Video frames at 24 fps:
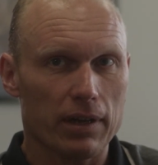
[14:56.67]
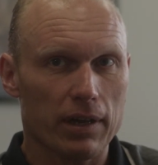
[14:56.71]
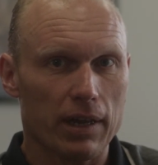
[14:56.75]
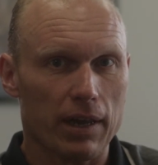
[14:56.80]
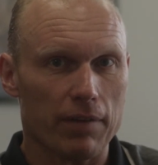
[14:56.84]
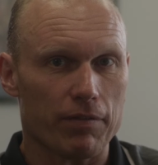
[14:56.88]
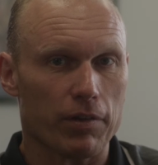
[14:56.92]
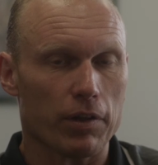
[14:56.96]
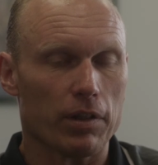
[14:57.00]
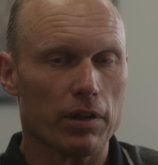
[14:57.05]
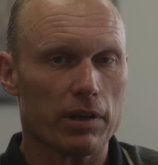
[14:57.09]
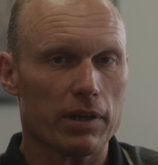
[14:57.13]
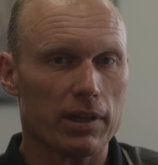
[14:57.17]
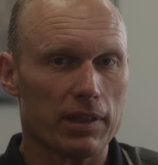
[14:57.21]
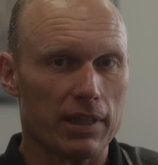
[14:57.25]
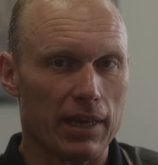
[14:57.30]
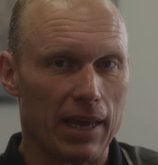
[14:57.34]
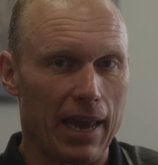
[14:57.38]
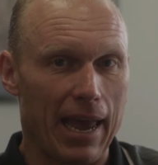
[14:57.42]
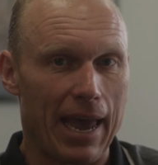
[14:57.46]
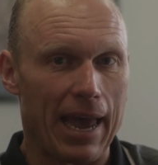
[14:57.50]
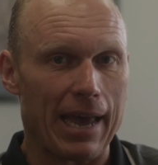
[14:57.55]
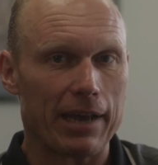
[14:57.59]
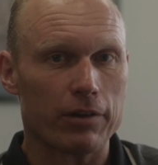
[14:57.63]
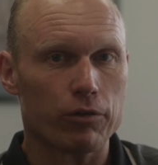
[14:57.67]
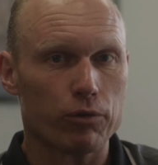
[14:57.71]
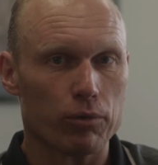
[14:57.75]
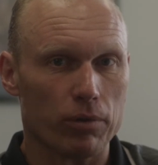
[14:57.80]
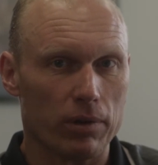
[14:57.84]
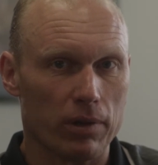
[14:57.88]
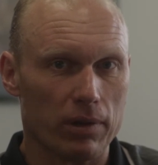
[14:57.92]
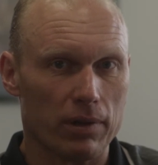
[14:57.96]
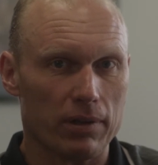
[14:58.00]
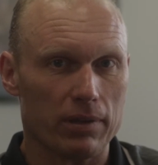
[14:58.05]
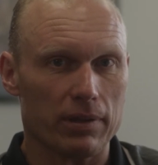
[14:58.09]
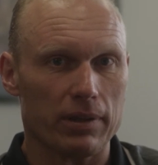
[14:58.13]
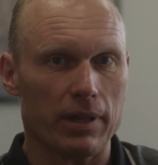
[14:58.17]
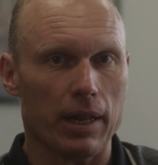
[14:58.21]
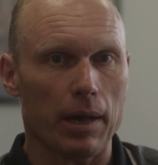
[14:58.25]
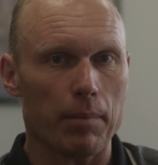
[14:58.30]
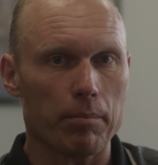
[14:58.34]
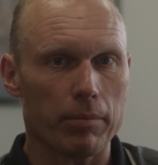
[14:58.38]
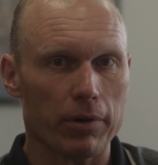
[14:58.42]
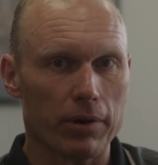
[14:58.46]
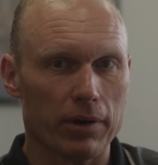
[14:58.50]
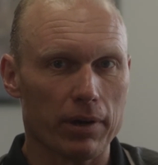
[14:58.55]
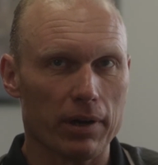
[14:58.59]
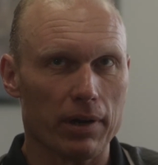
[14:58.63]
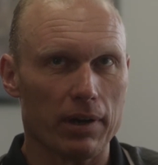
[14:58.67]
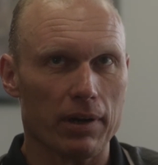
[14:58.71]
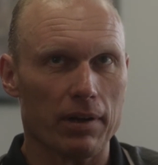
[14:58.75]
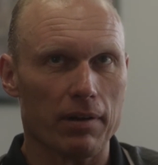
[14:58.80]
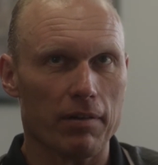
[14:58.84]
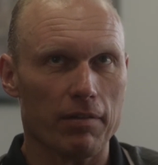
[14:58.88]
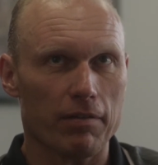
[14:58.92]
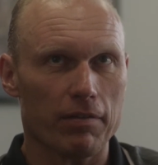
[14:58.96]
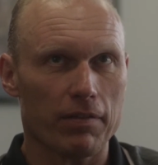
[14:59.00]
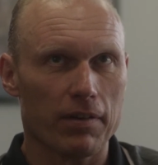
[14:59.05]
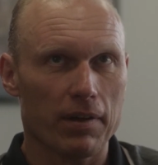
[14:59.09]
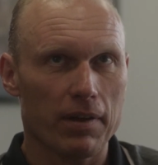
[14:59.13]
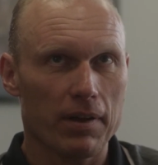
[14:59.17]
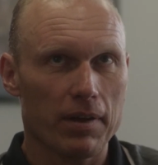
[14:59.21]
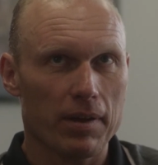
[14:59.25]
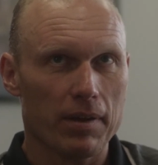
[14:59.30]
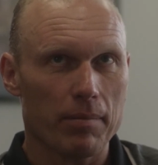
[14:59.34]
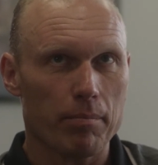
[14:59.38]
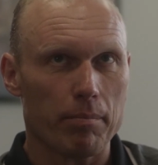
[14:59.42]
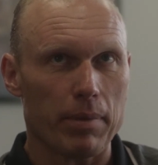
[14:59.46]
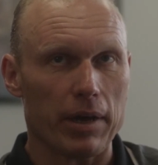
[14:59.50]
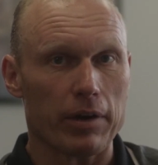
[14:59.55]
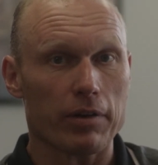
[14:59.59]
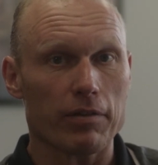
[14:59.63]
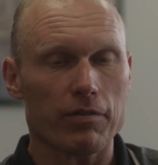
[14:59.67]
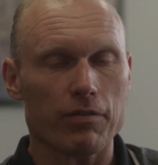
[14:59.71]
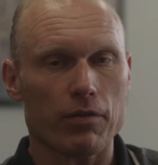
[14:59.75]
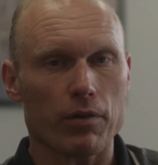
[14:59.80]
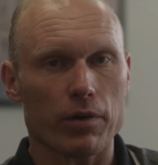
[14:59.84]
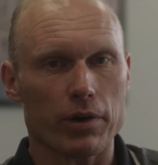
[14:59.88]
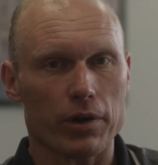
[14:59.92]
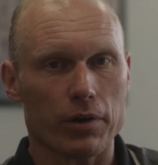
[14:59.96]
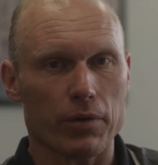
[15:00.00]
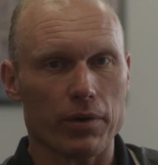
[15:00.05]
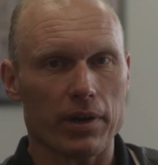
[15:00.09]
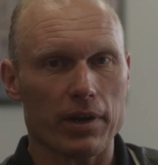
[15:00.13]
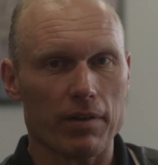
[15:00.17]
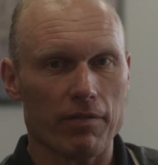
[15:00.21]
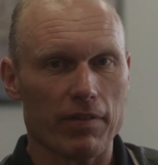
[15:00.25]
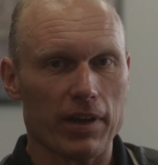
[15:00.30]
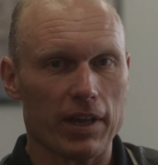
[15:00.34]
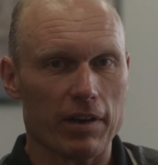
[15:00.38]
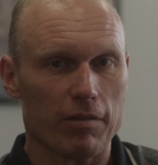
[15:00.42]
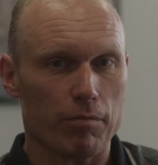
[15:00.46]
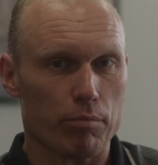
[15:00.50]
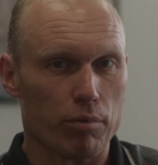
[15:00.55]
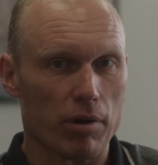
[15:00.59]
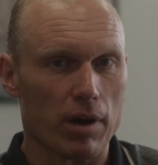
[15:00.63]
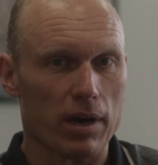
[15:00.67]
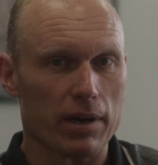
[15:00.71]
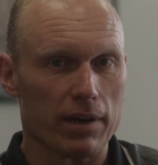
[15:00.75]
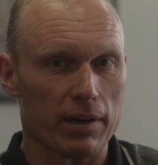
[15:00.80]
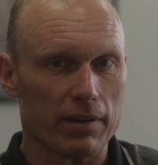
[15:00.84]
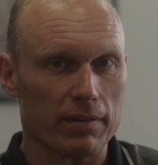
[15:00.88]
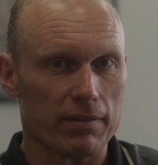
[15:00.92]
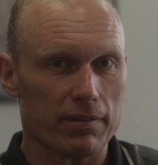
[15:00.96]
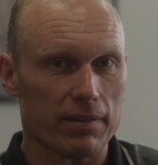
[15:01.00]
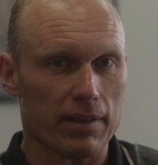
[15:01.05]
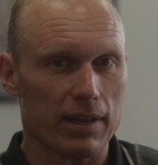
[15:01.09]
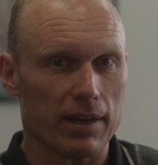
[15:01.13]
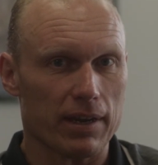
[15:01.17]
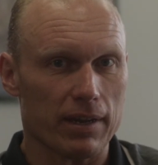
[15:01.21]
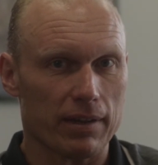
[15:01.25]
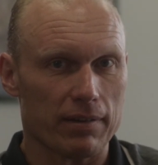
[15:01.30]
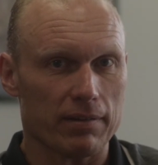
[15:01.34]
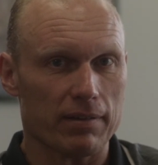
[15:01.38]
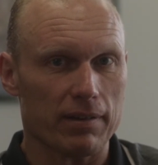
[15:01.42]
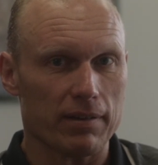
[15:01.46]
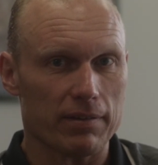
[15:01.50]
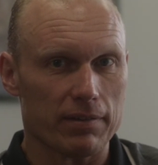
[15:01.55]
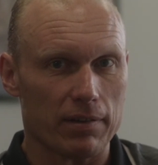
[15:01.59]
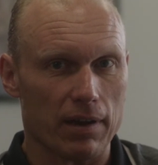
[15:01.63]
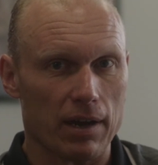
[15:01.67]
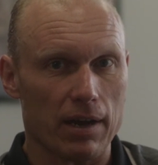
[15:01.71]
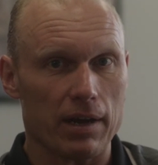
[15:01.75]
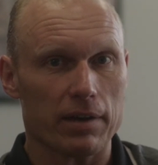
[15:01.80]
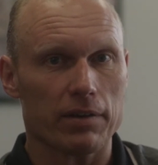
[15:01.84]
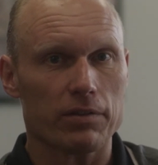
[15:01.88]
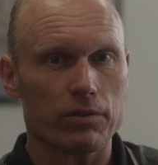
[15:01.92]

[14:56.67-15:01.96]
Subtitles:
If you look at the actual number of better for you innovative products that exist on a